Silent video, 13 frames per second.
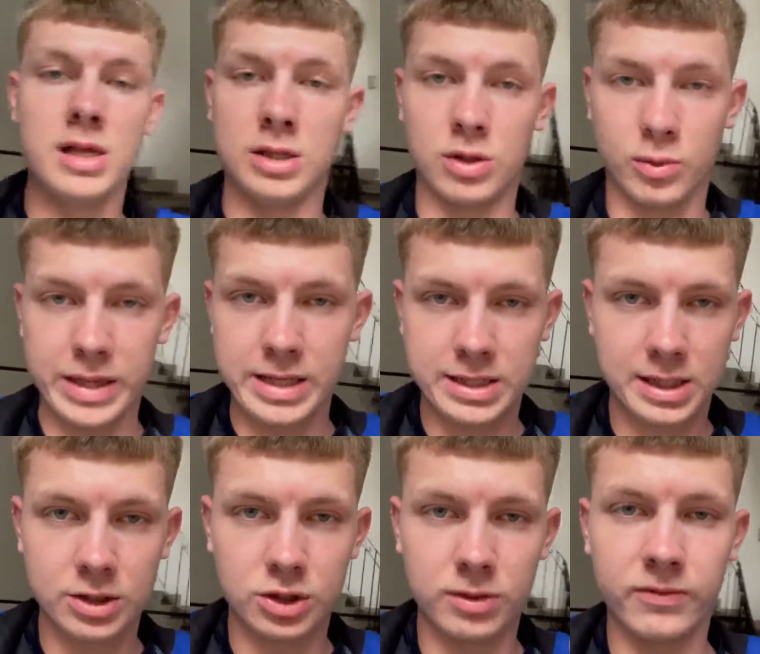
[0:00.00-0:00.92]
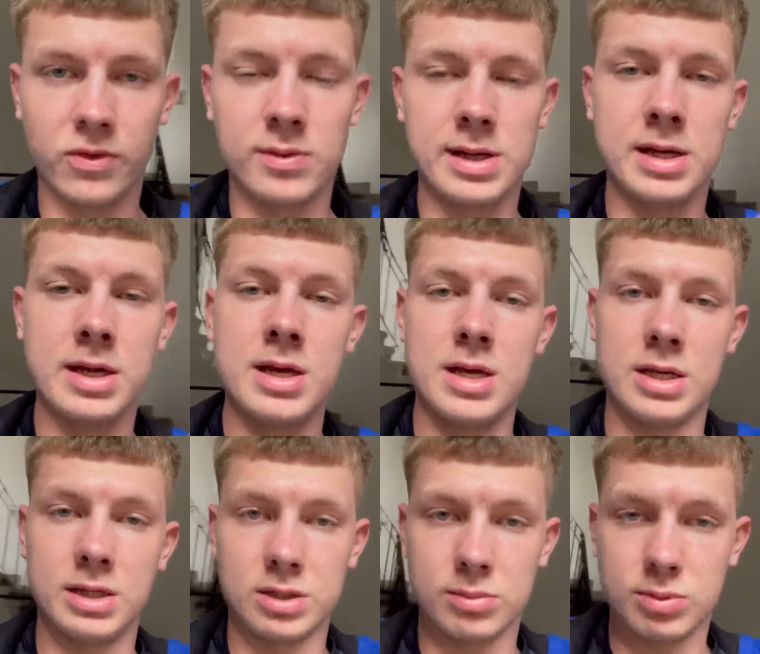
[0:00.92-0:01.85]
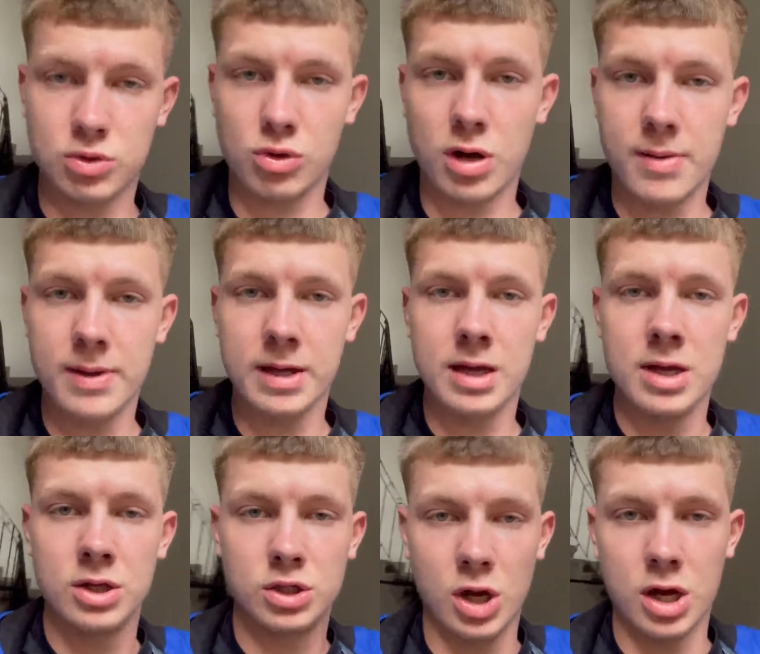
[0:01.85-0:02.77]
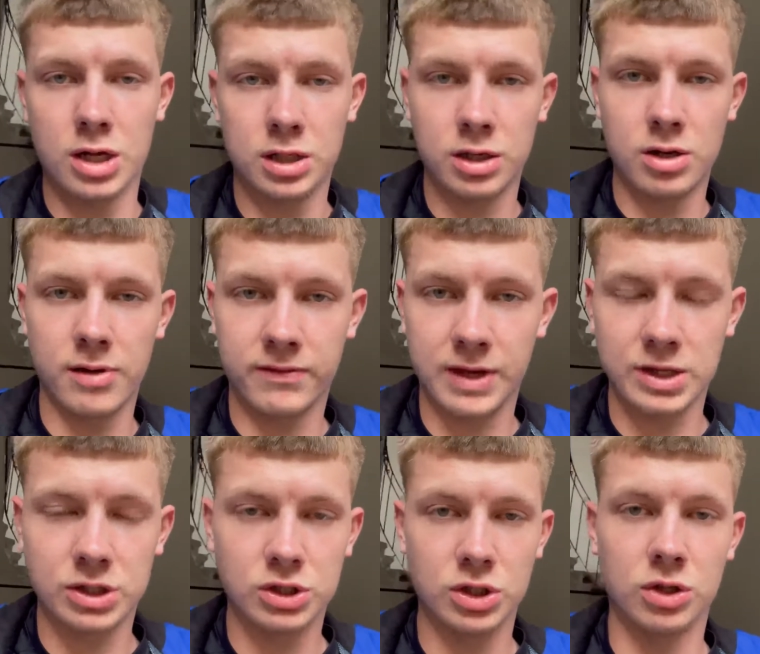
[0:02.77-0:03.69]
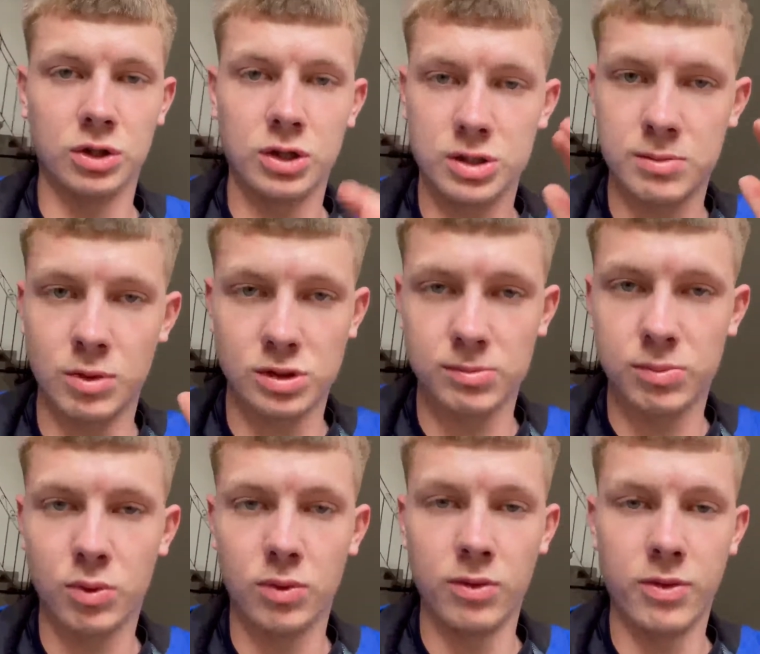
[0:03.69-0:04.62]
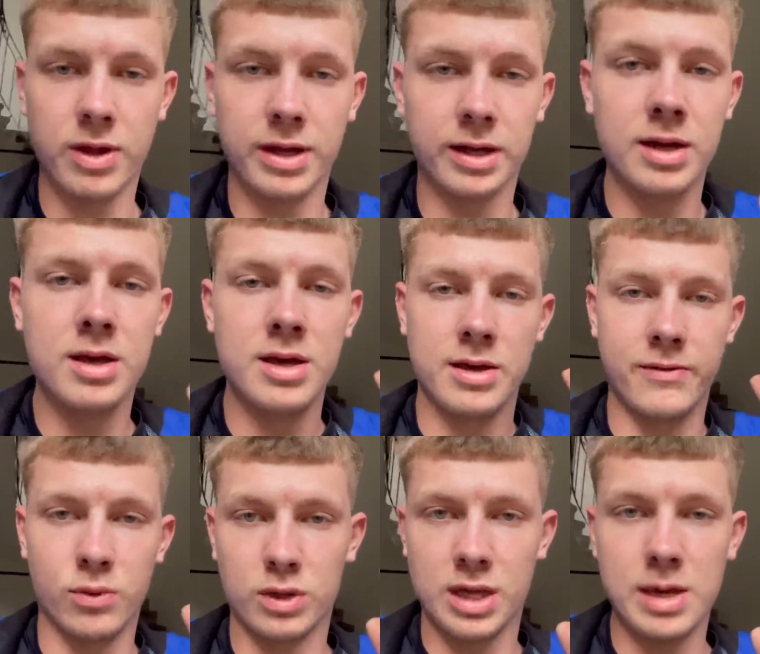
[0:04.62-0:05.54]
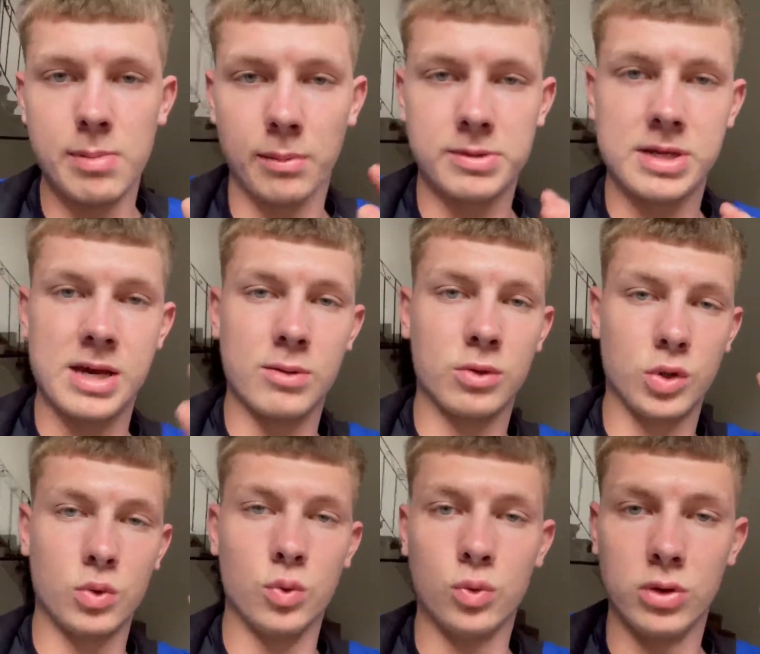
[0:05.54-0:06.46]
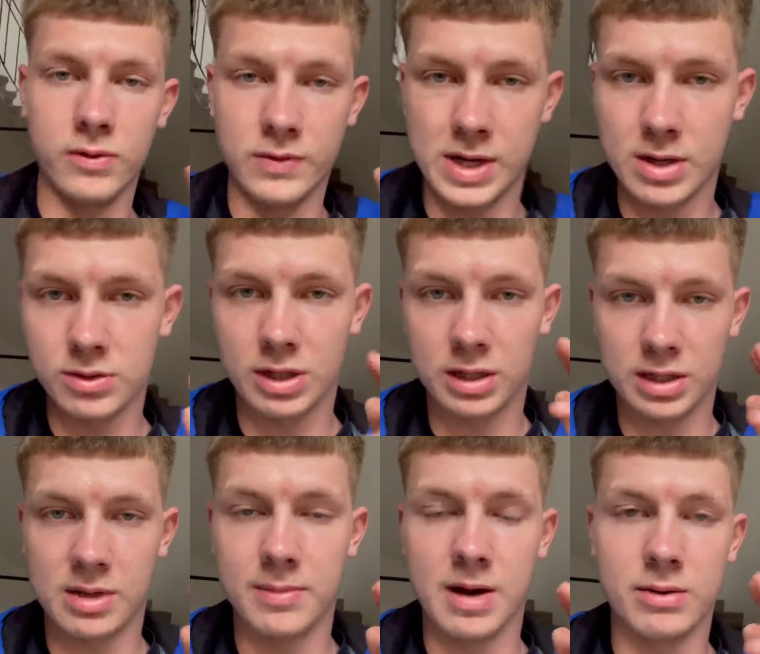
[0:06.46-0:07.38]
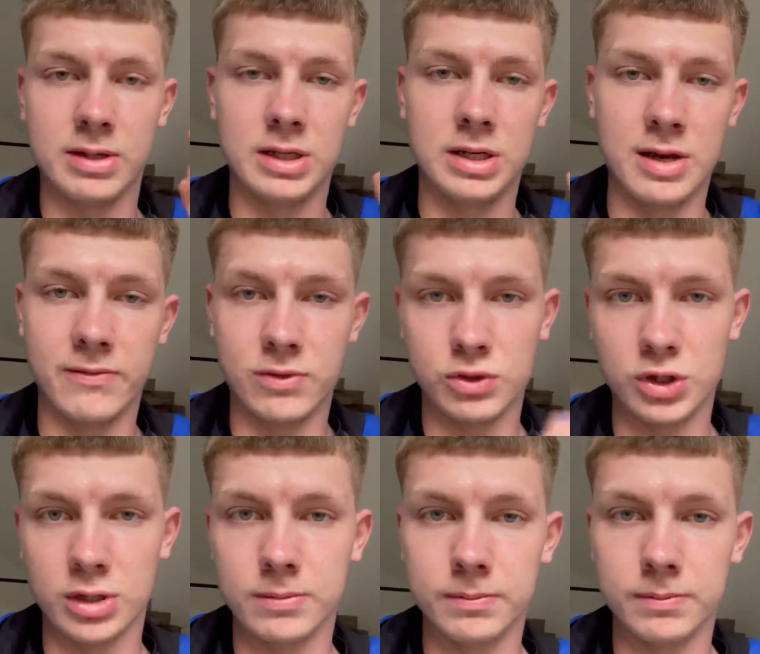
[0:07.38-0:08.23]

The way you can stay tuned for it is subscribing, turning the notifications on. That's the most important thing if you want to keep up to date with all the videos that are going to come out in the near future.